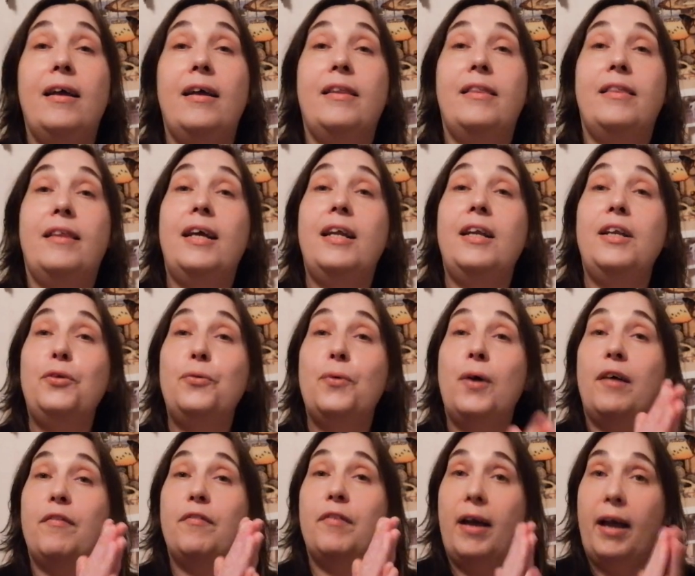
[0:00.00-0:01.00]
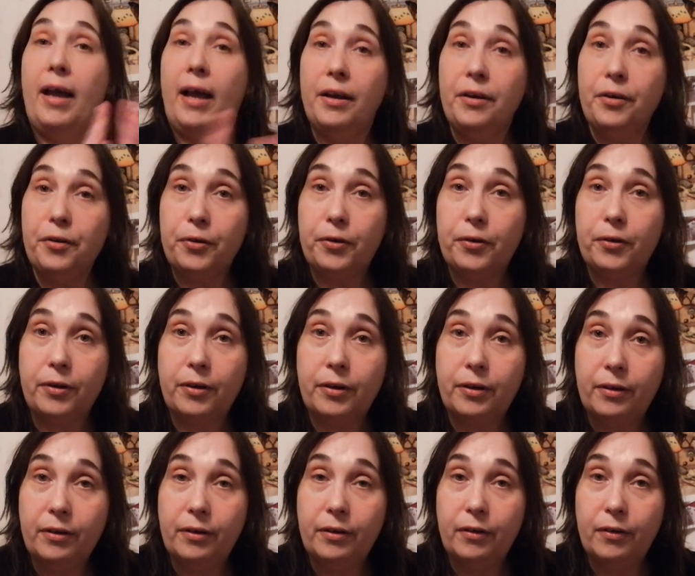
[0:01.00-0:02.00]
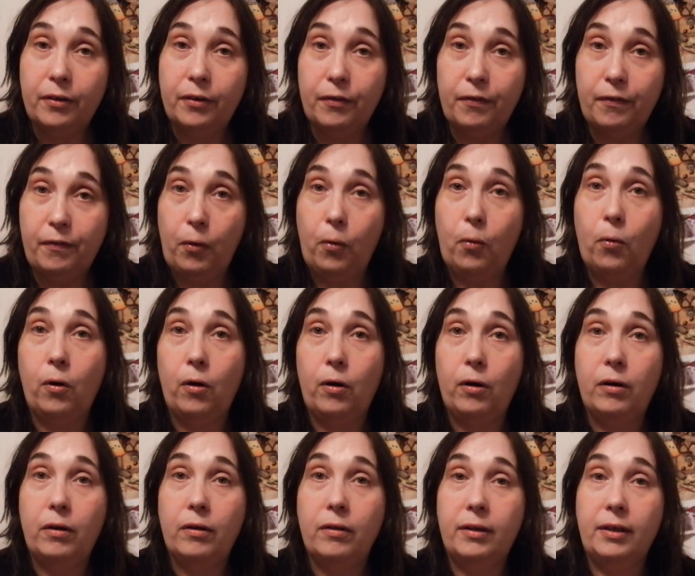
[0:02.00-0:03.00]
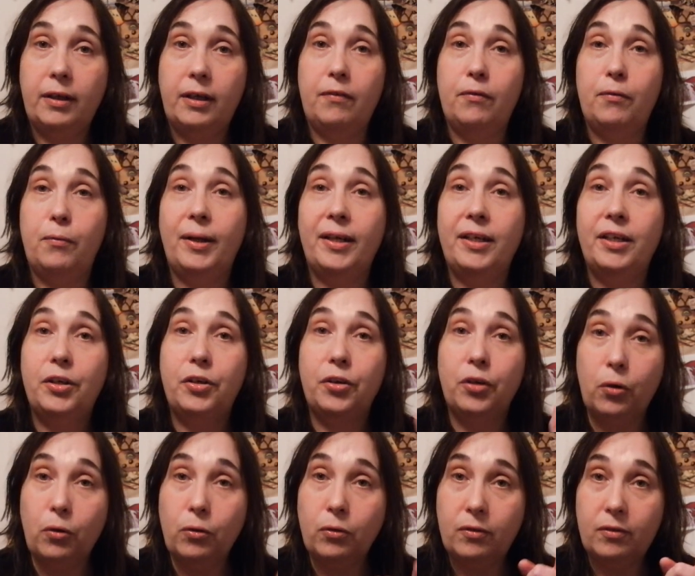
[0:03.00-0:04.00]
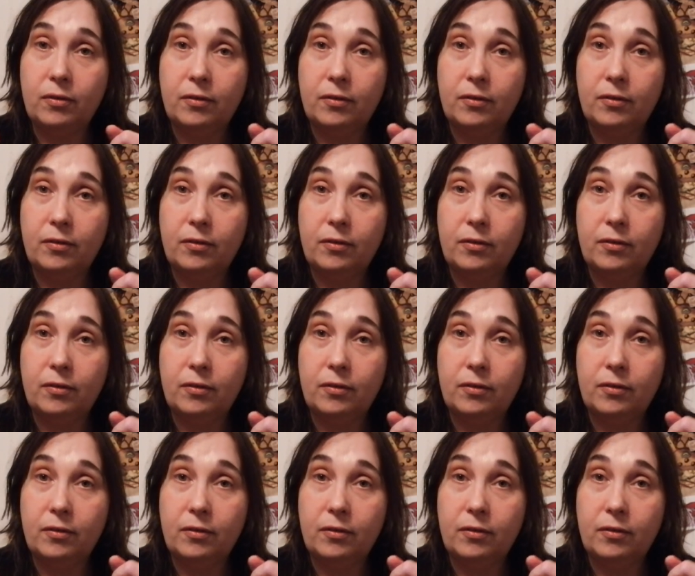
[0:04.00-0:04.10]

Then you have entered for the giveaway. Don't